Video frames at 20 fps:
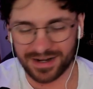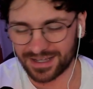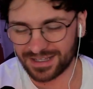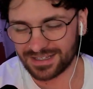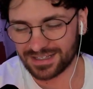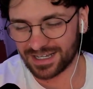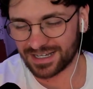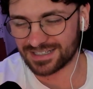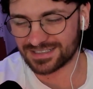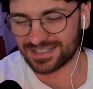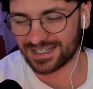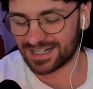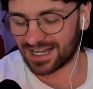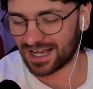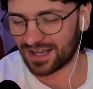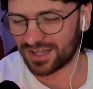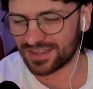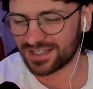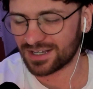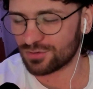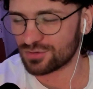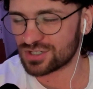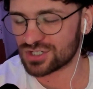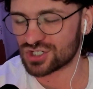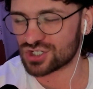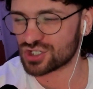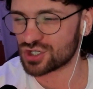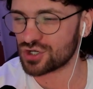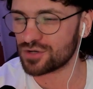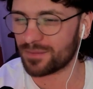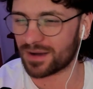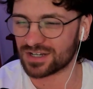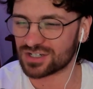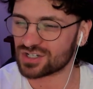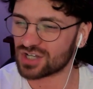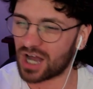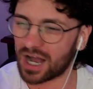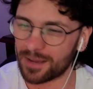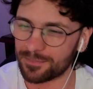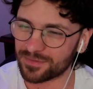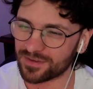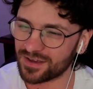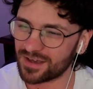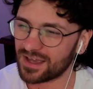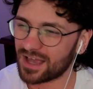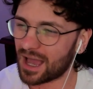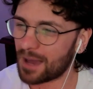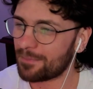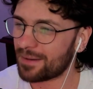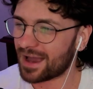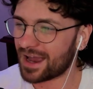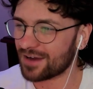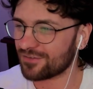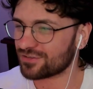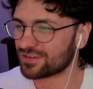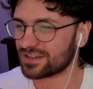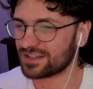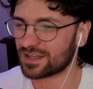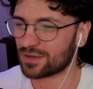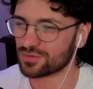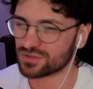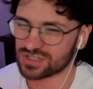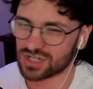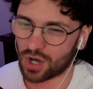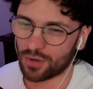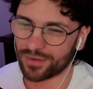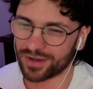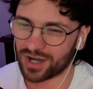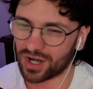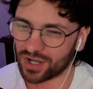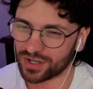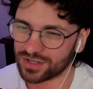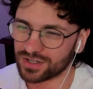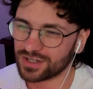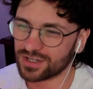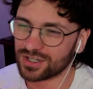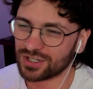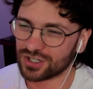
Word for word: I, like I said, I, I think I was just too much hyped about everything that was going on,